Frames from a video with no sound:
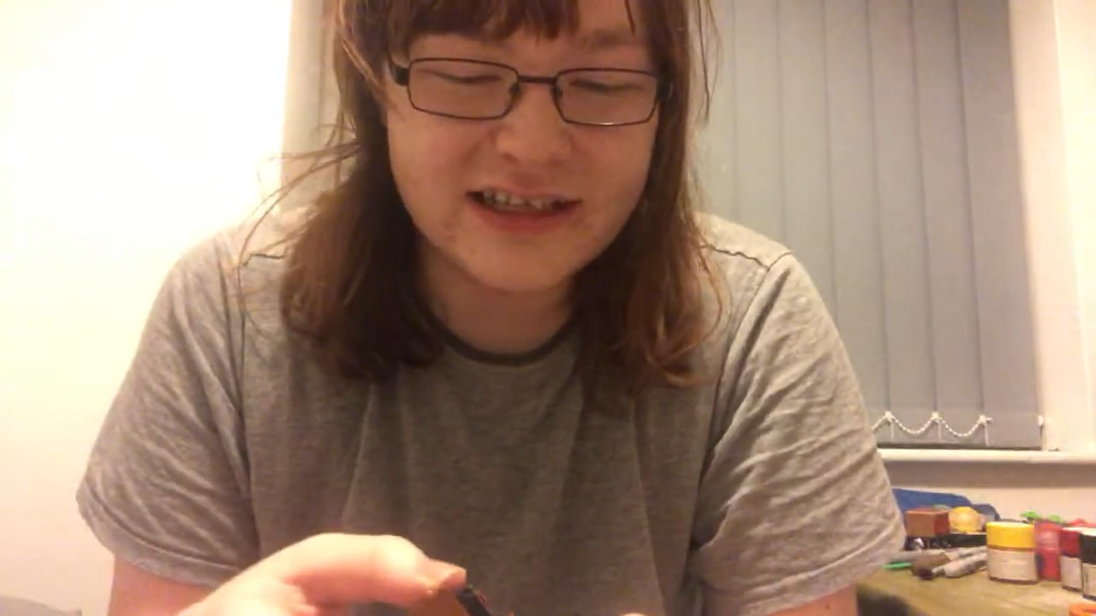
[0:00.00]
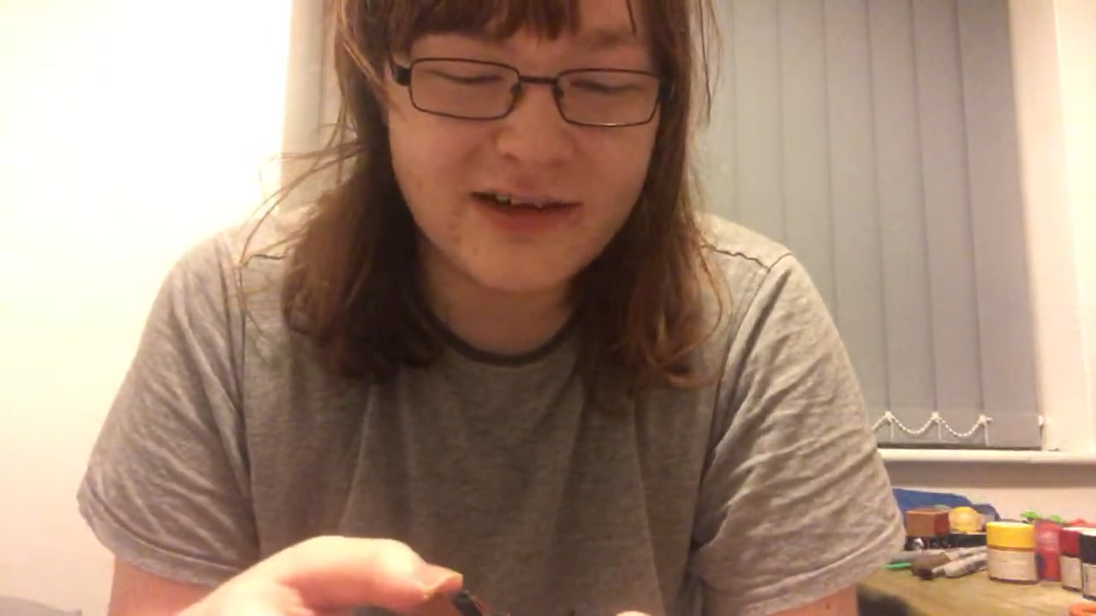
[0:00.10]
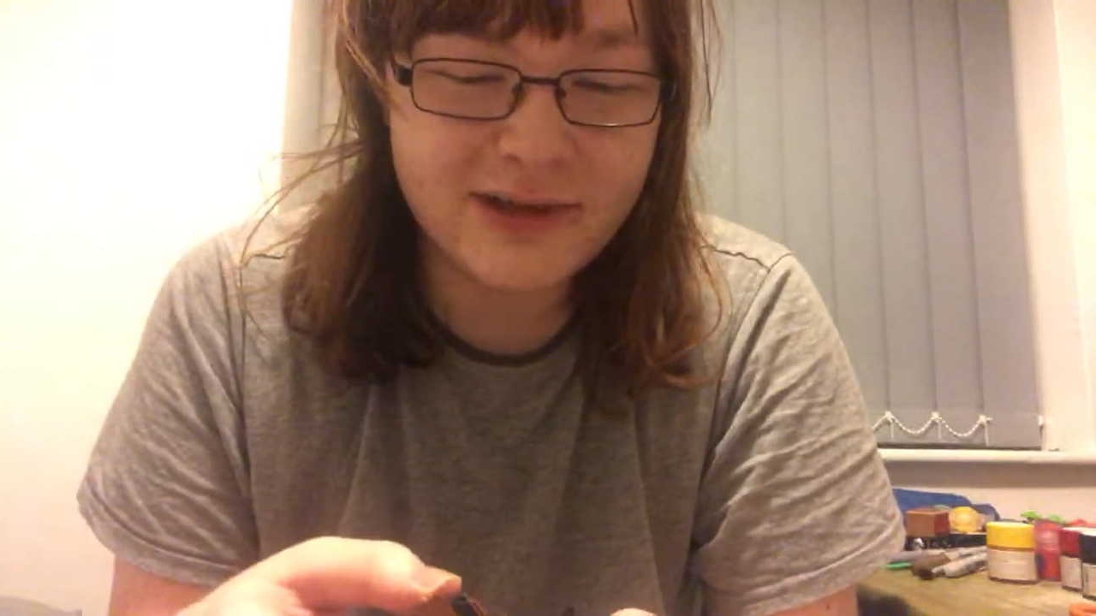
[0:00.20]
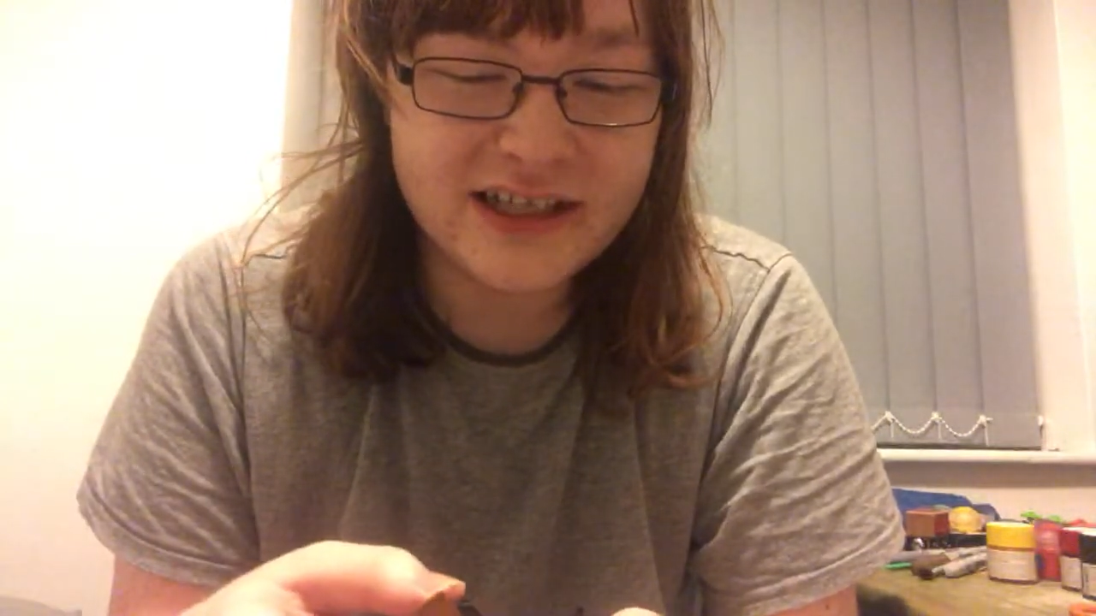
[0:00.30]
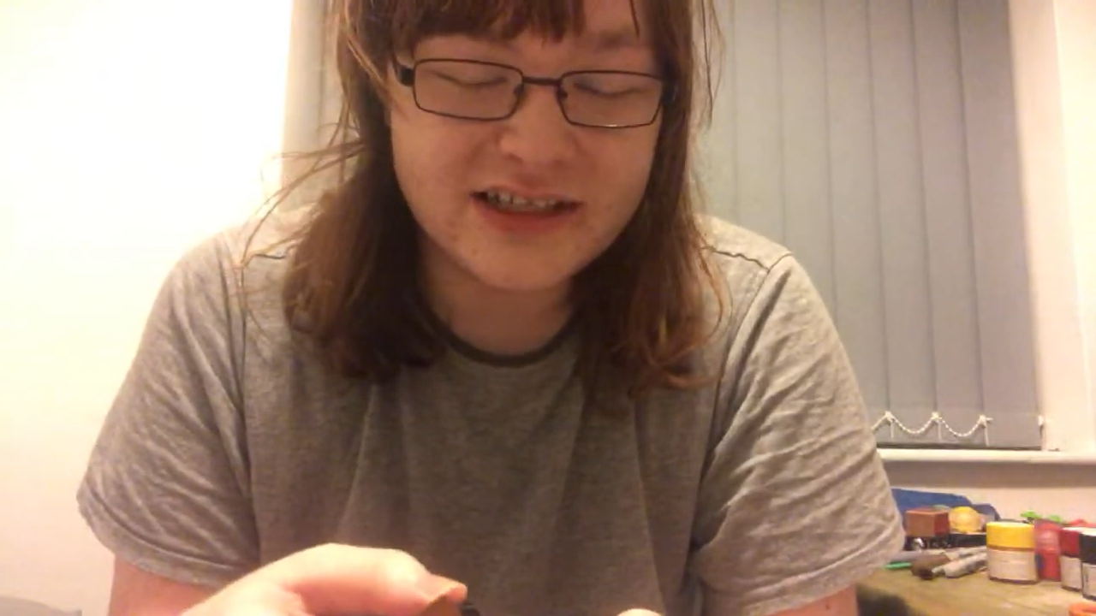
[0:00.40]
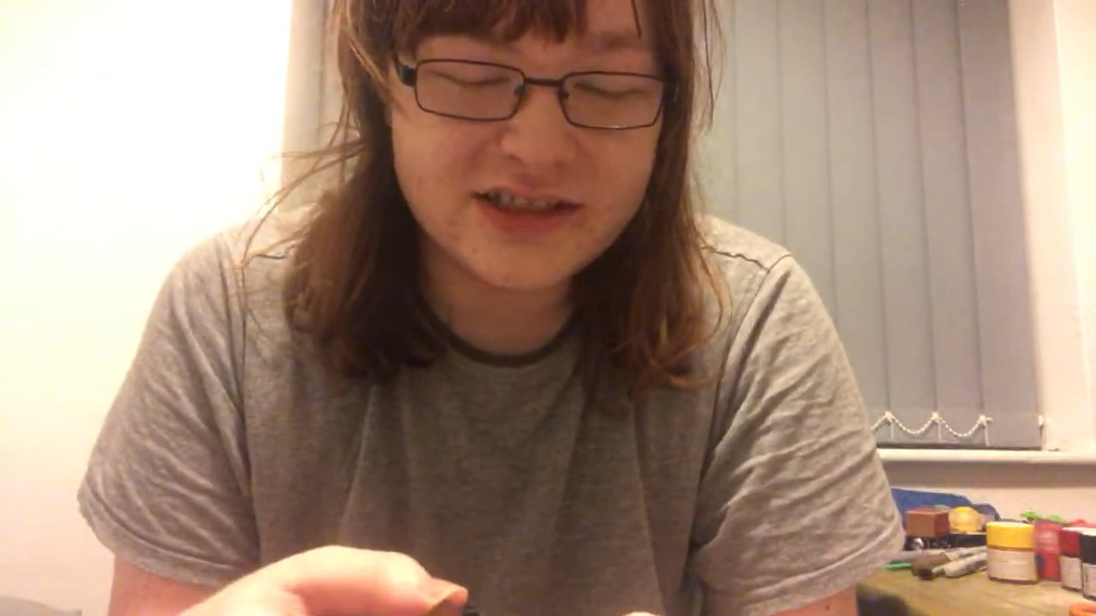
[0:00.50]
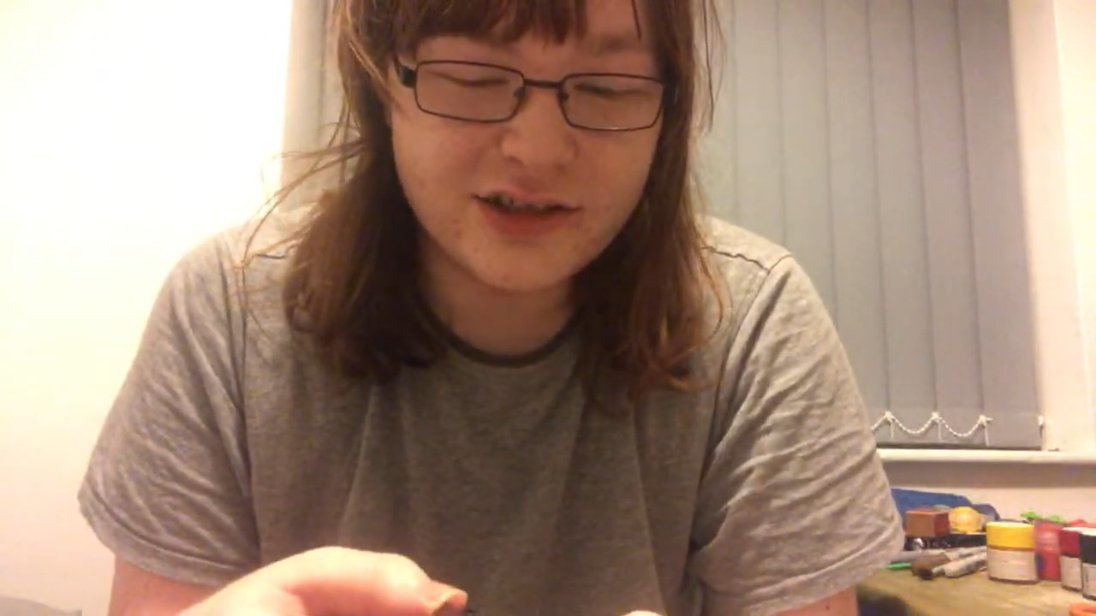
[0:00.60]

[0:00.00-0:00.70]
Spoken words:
That way it's